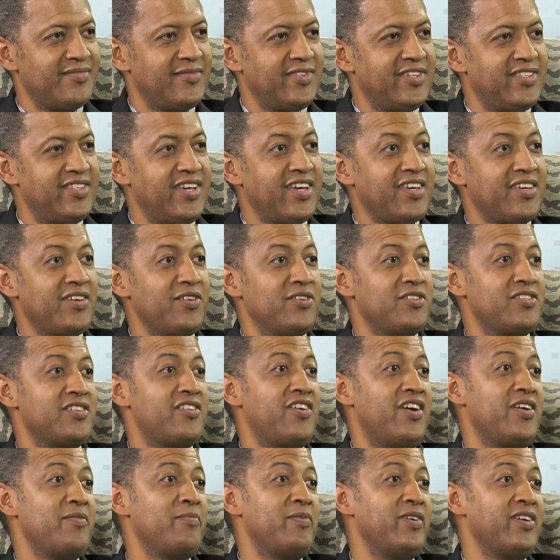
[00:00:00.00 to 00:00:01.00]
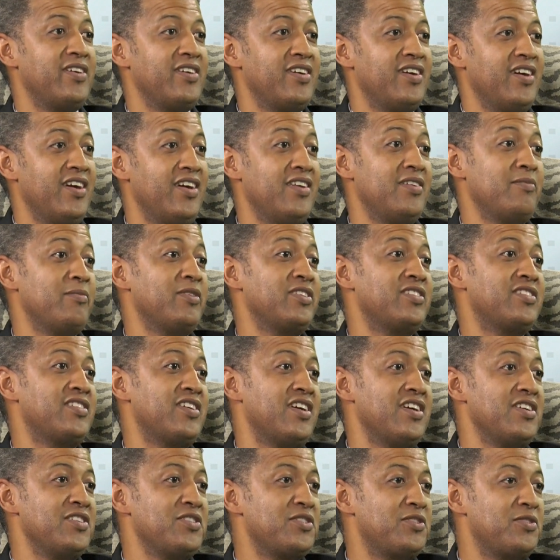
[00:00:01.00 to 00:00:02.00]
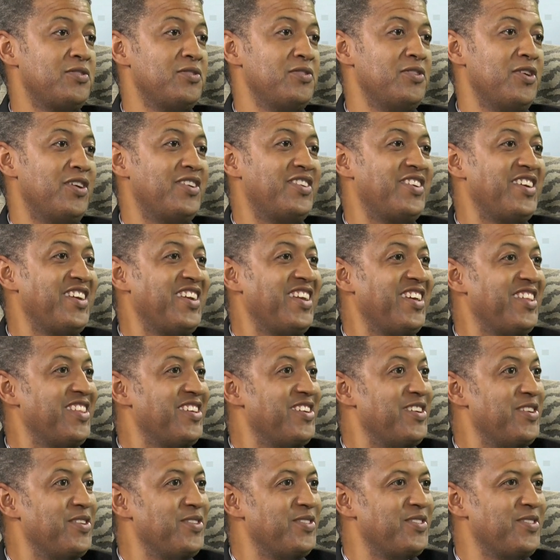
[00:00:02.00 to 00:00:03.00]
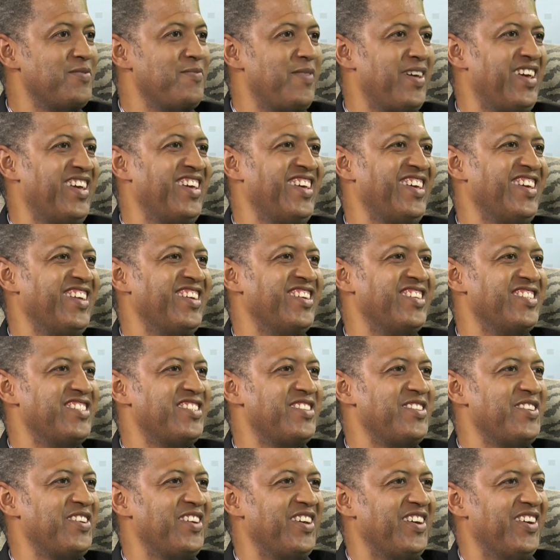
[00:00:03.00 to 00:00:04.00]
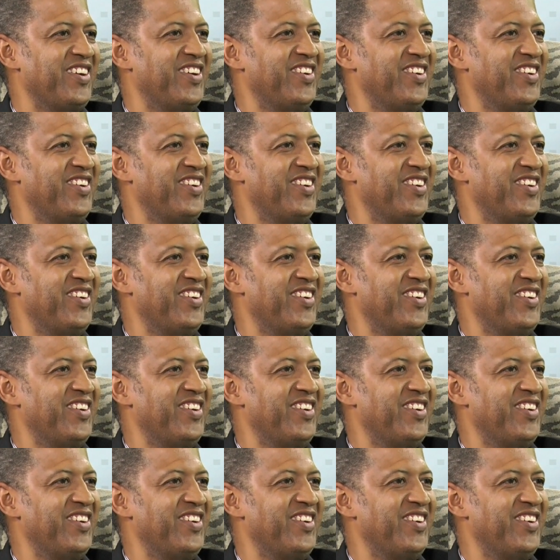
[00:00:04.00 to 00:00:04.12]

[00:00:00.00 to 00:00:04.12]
Thank you. It's great being here, and a bit strange too, not reading the news and being in a studio.